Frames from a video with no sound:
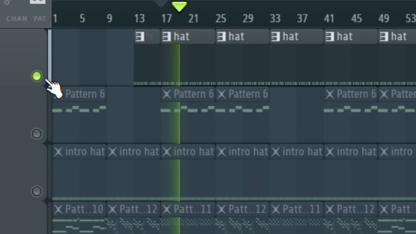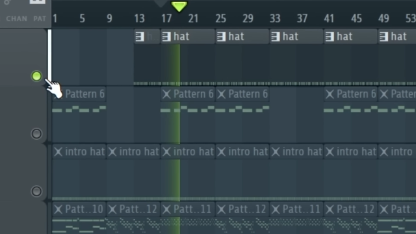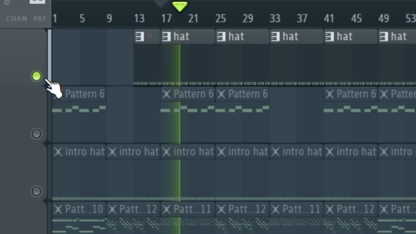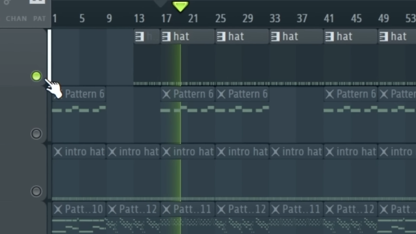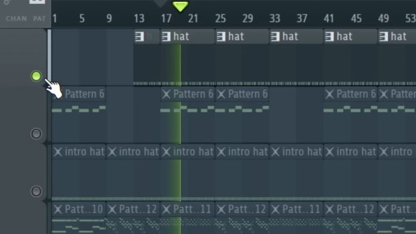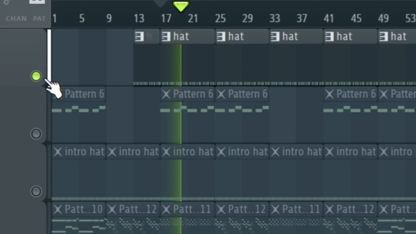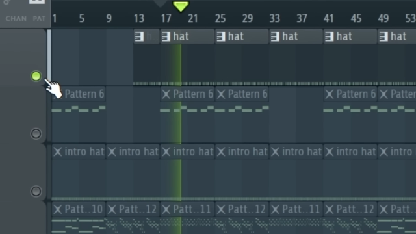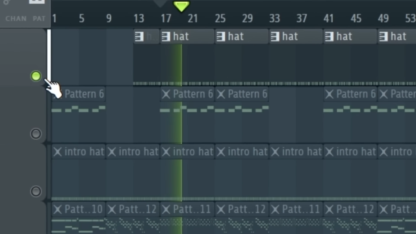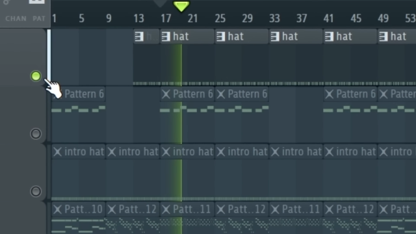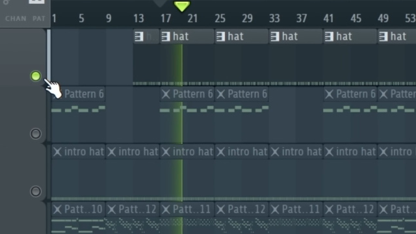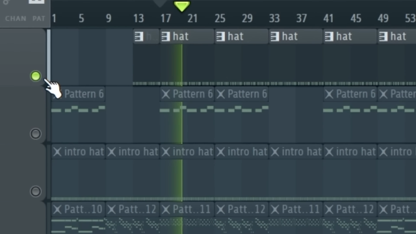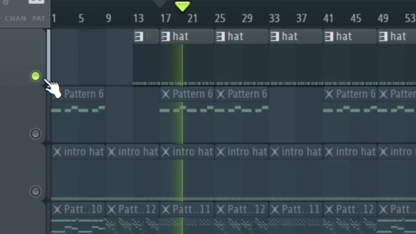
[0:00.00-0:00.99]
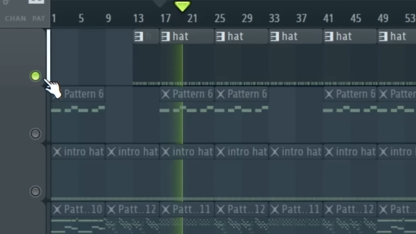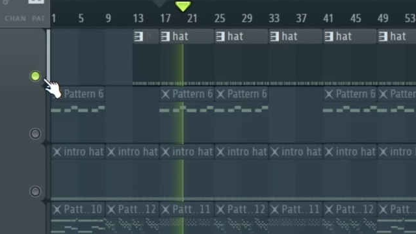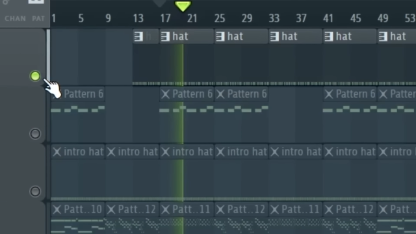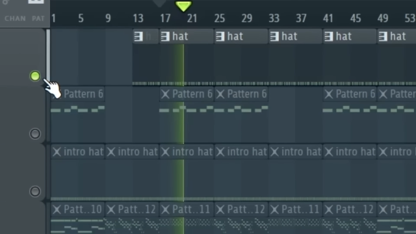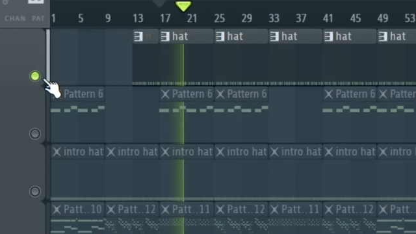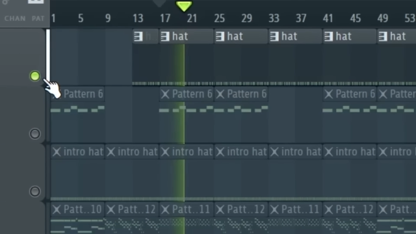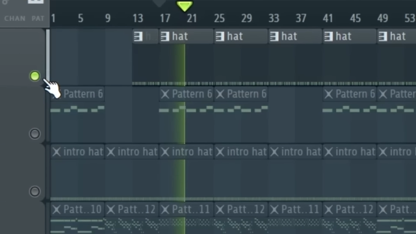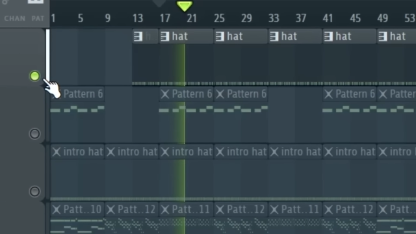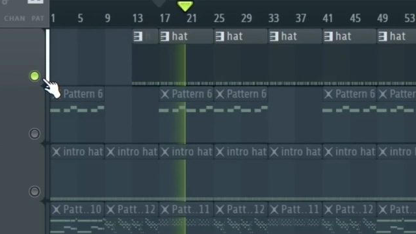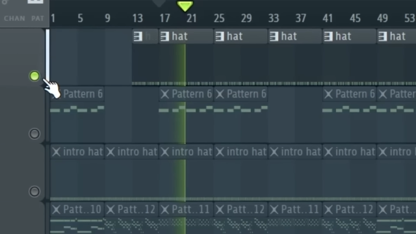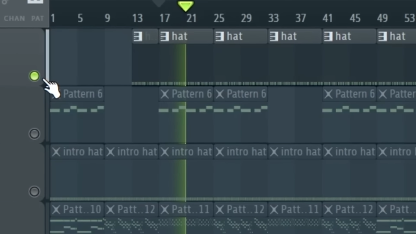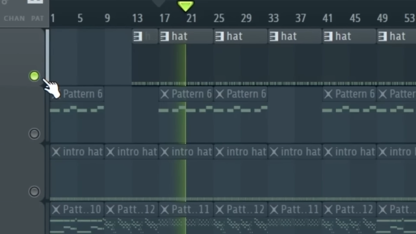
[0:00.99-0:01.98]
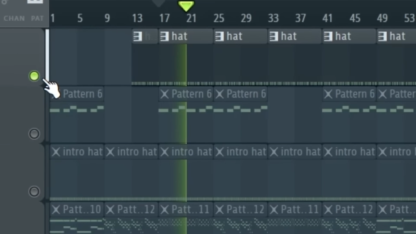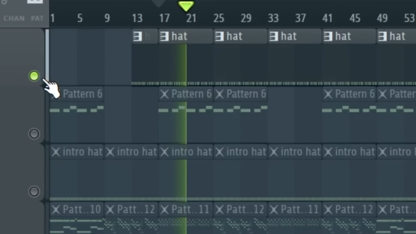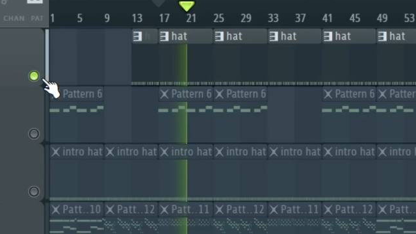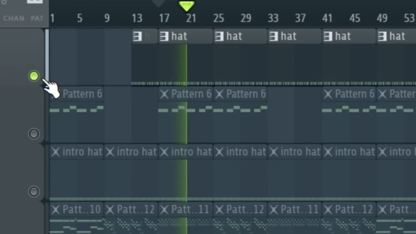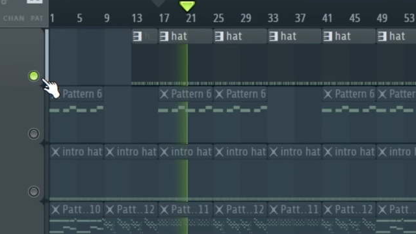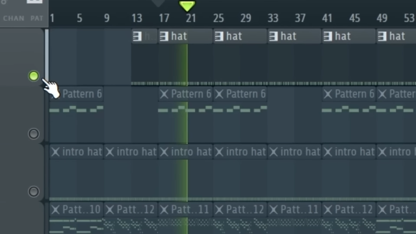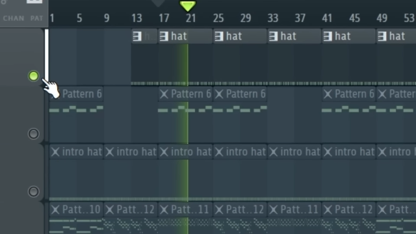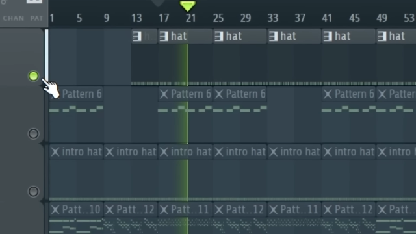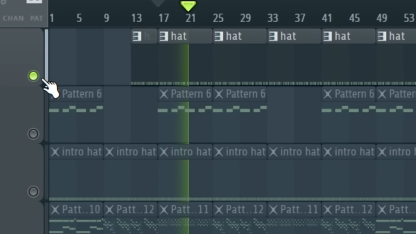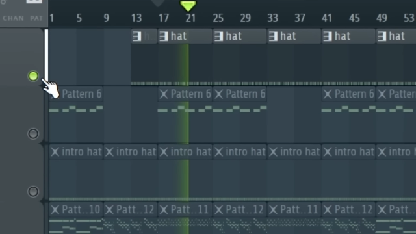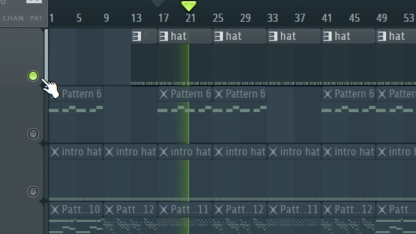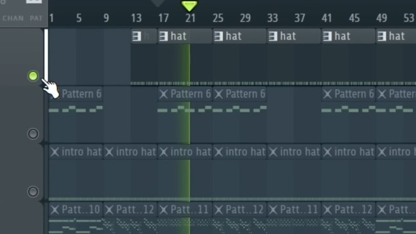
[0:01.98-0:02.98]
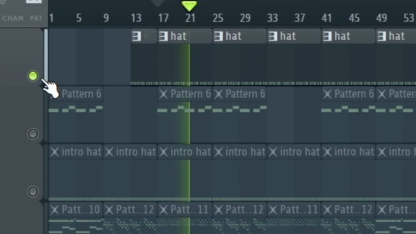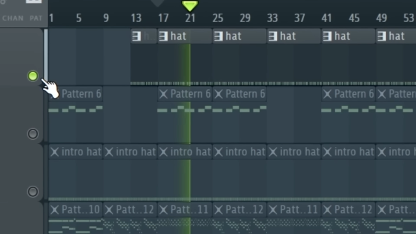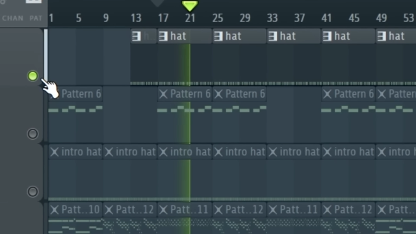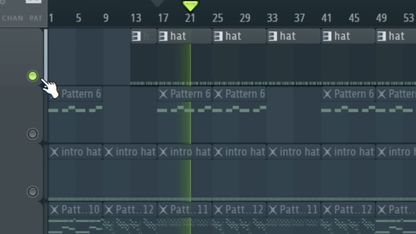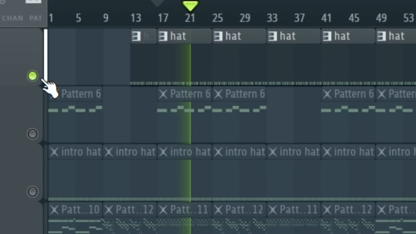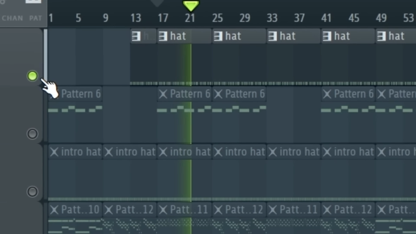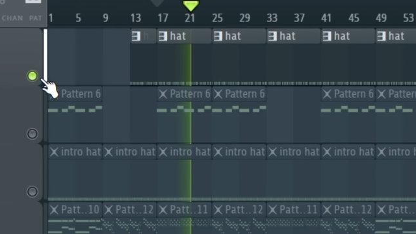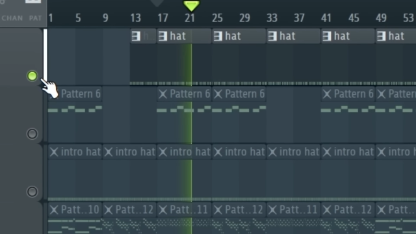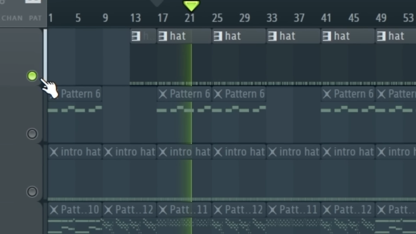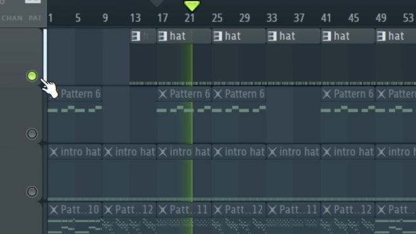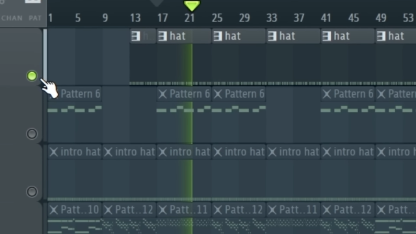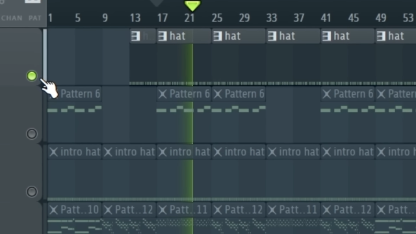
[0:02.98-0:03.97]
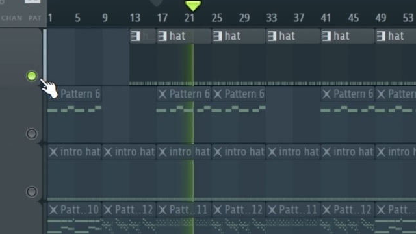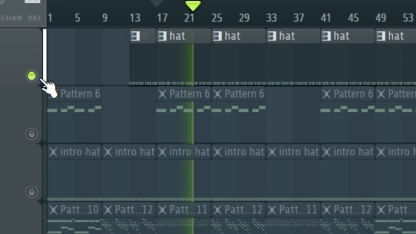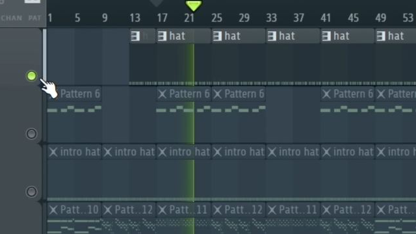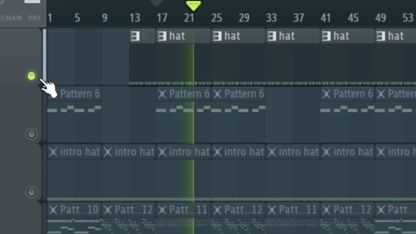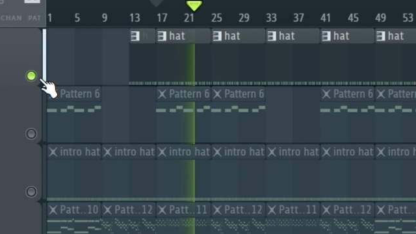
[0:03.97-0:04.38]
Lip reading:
(no speaker visible)